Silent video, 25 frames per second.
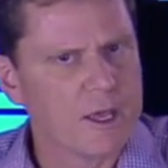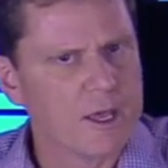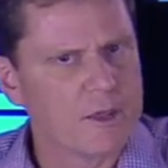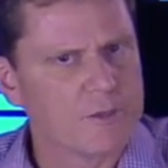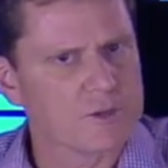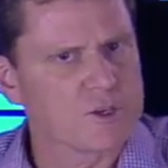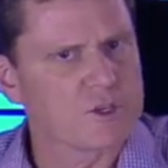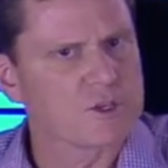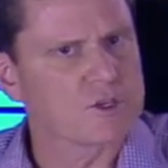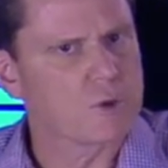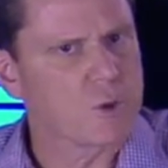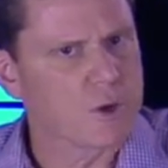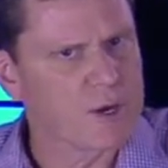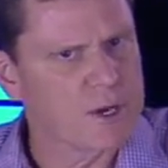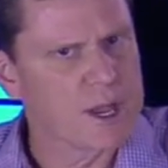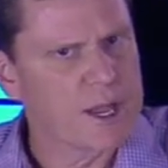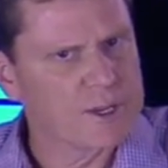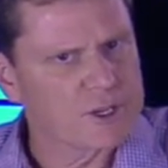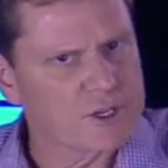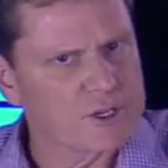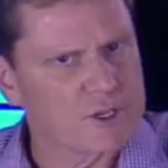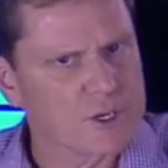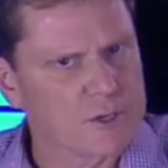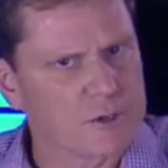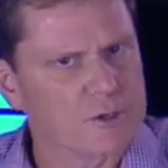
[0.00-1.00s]
The story
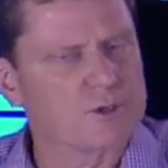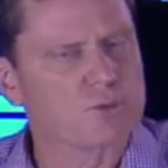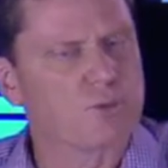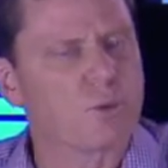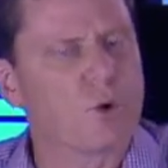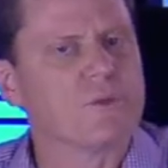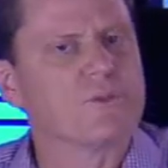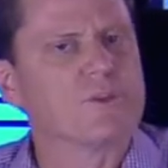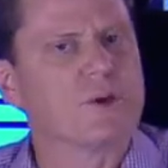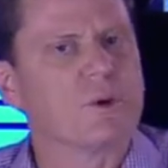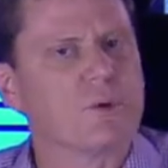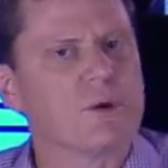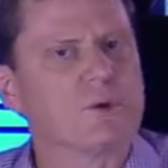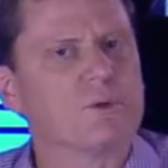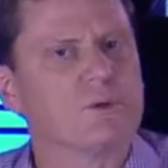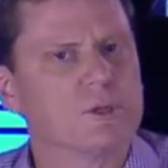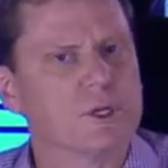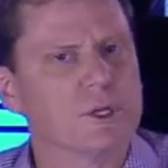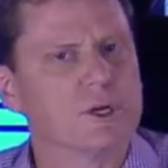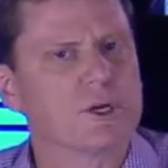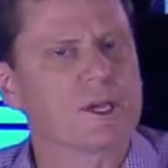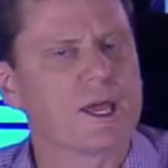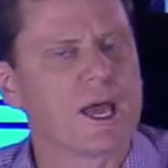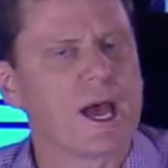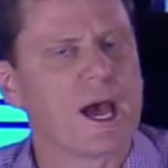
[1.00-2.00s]
Esther is one that we will
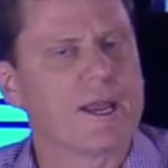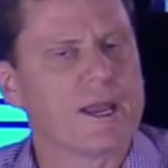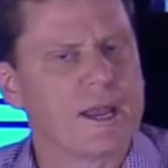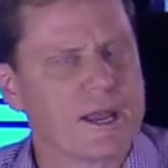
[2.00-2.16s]
look at.